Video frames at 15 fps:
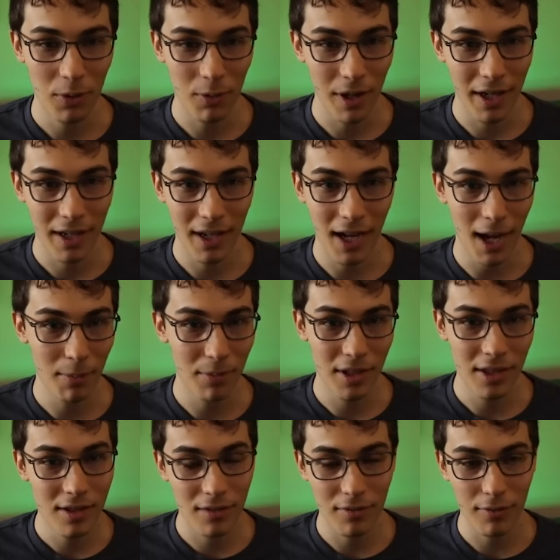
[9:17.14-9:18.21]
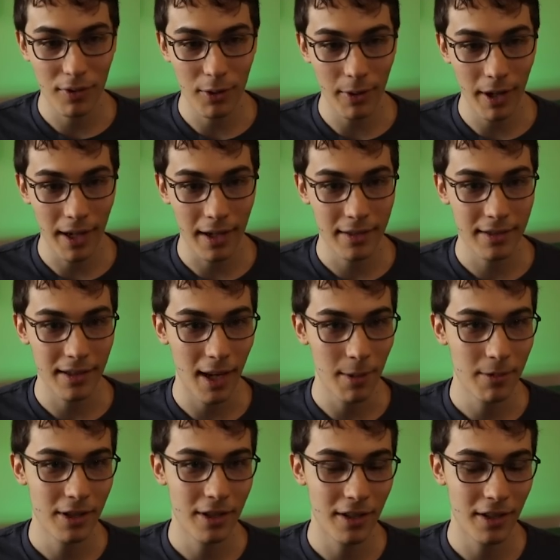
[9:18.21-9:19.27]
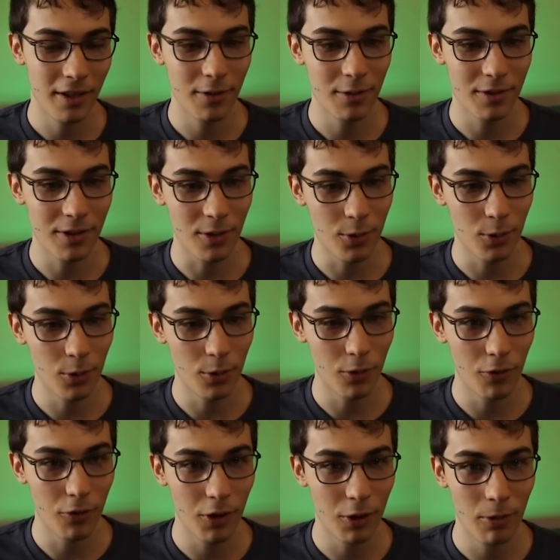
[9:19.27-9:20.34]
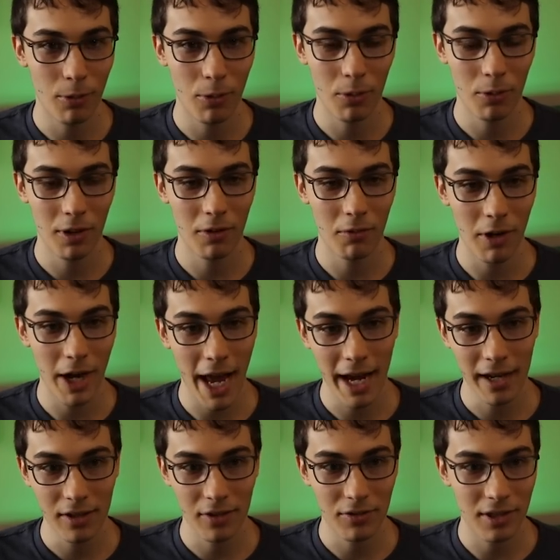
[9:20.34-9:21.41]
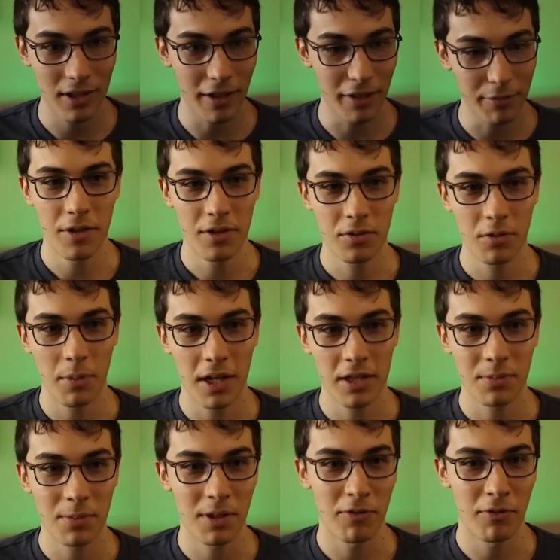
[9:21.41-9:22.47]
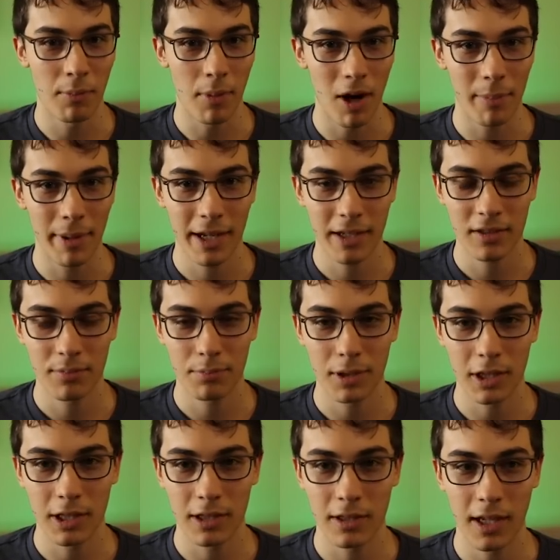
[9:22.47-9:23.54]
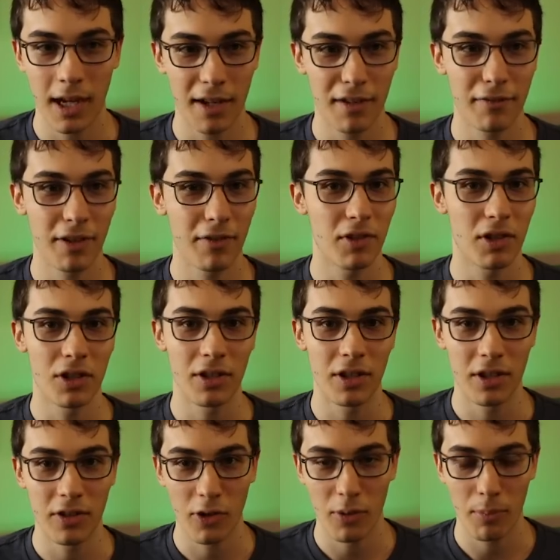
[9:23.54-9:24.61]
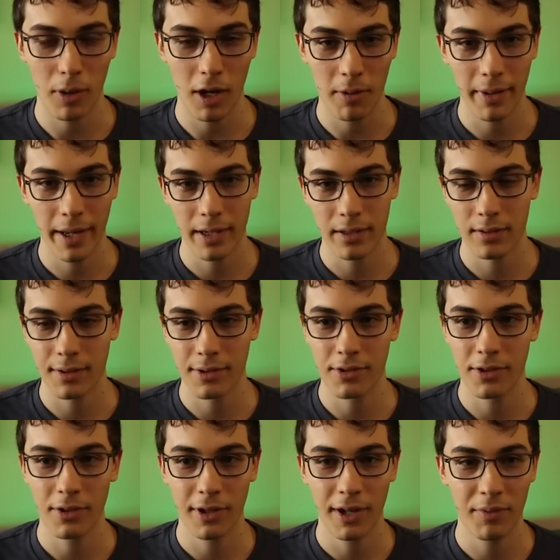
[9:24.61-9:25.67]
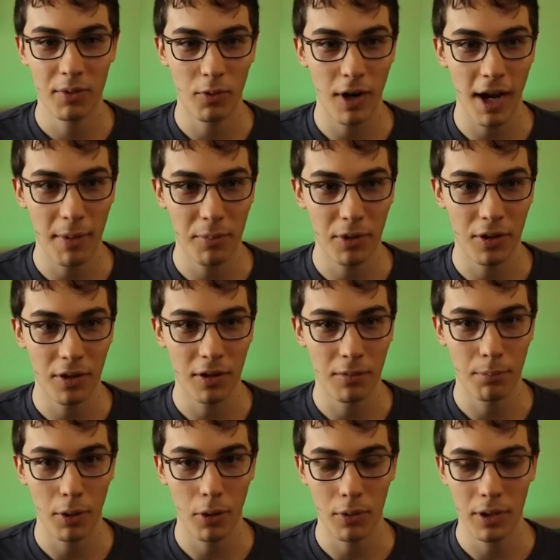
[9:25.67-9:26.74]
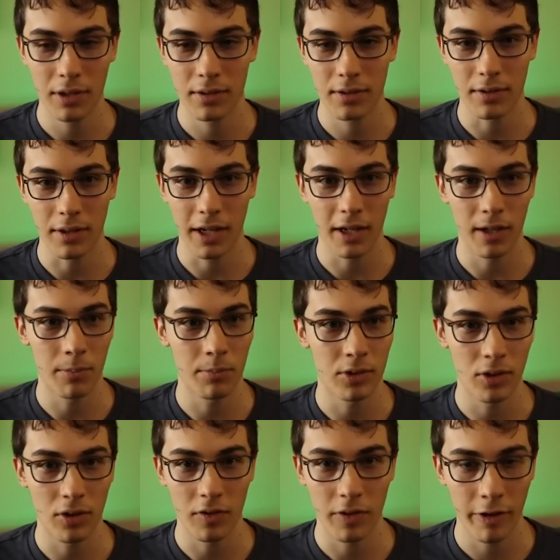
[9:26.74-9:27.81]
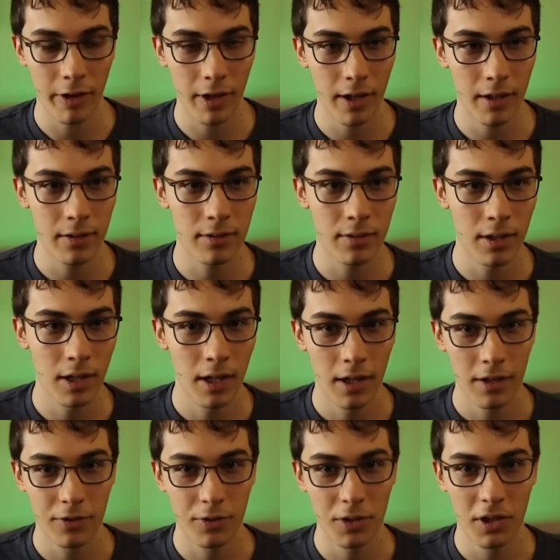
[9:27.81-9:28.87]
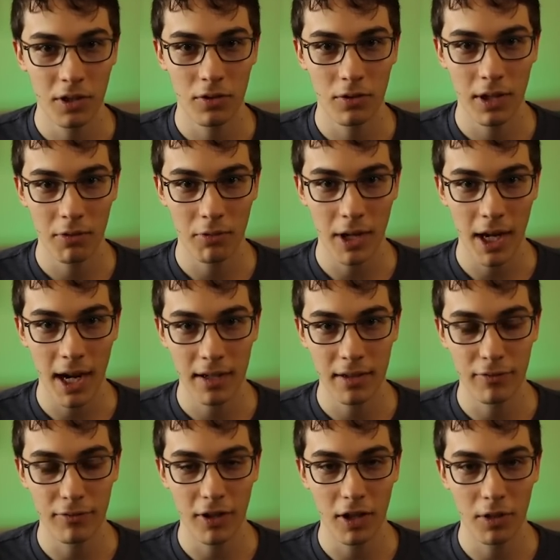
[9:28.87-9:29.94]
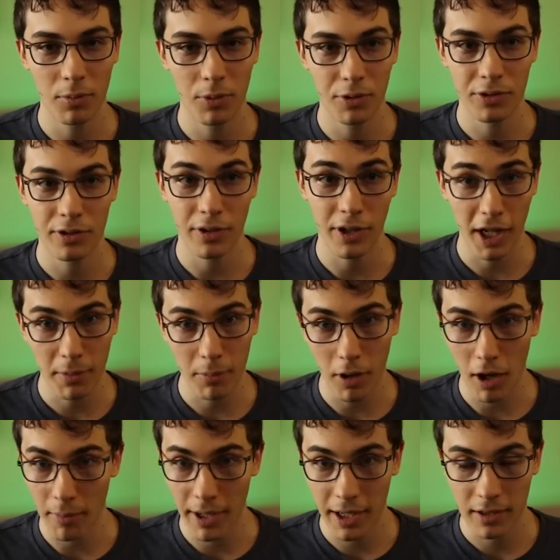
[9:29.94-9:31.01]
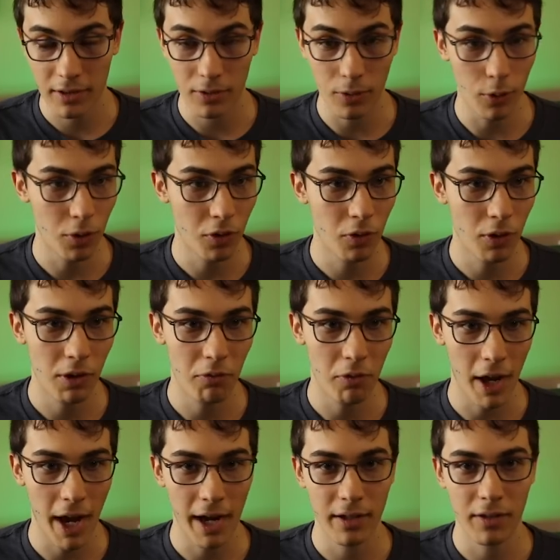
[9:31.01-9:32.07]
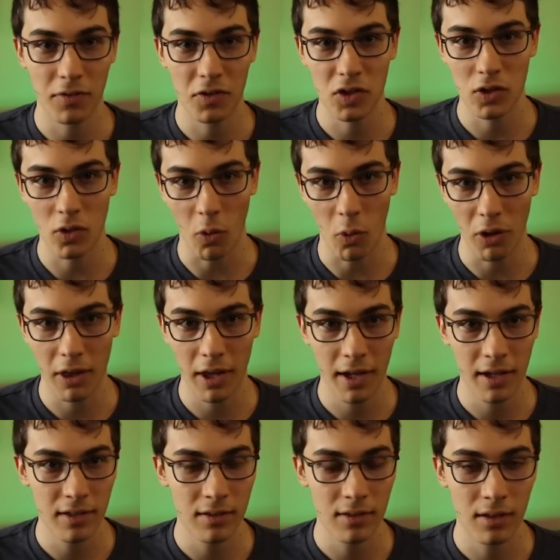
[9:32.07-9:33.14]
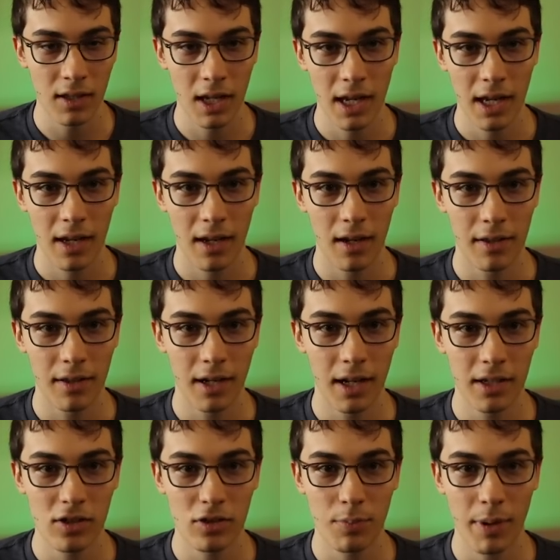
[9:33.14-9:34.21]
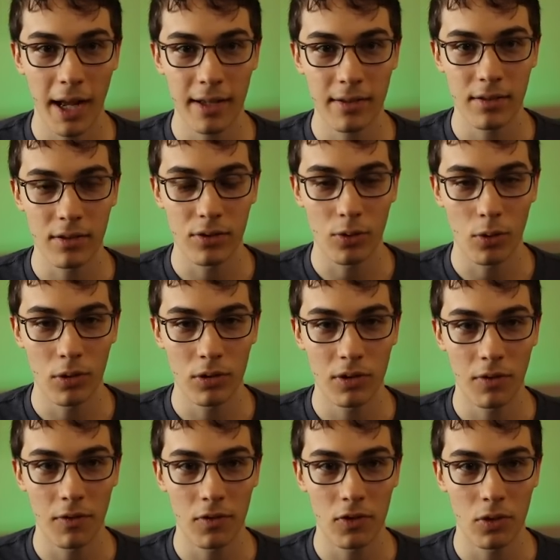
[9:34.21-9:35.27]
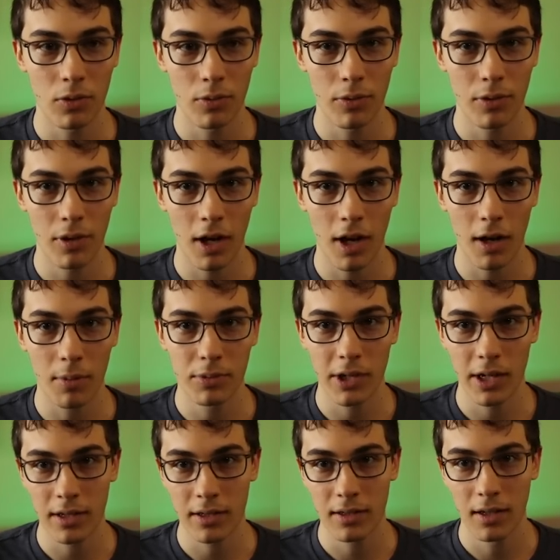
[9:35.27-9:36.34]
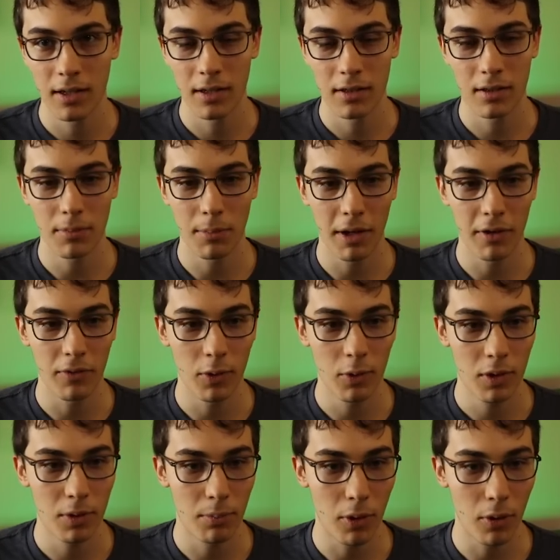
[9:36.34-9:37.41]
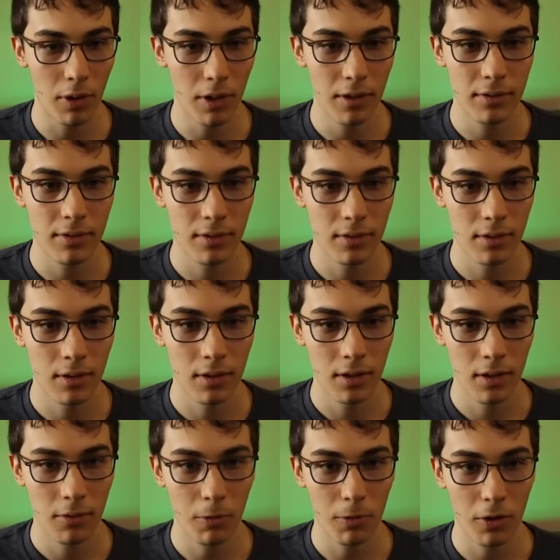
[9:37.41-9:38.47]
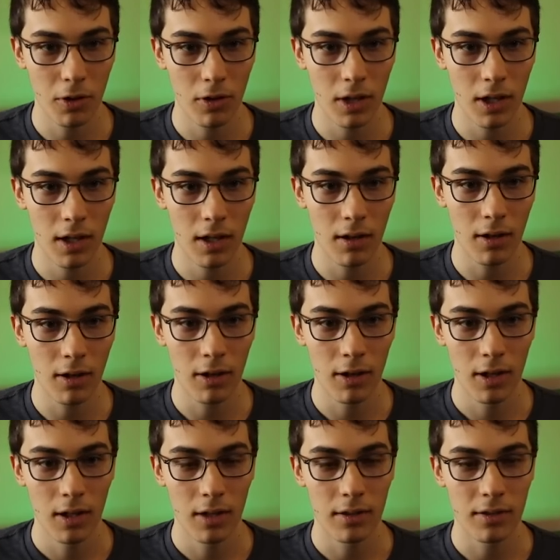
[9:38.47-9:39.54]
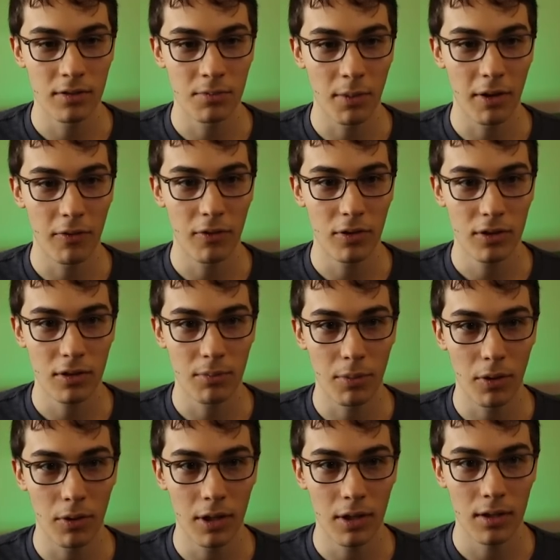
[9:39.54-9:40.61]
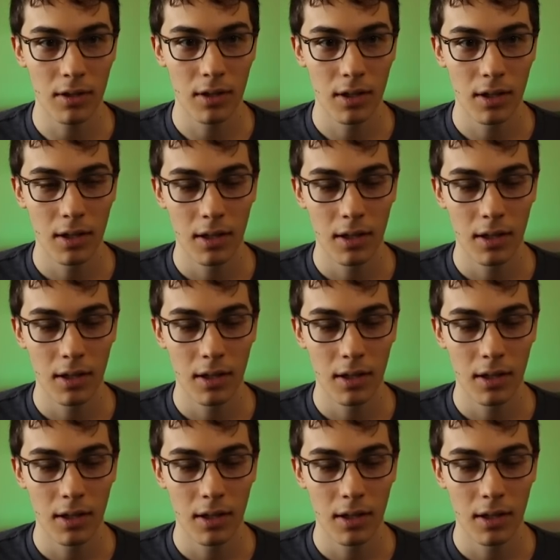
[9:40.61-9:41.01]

anyway, I'm ditching Vuex. am just going to use the cool Vue 3 reactive stuff. This reminds me of MobX, but kind of even cleaner than MobX because you don't have to wrap your components in like observer things. So you can create reactive variables like MobX or create reactive store things. And then I just pass the source of truth object to my Vue components, return it here. This is my first component.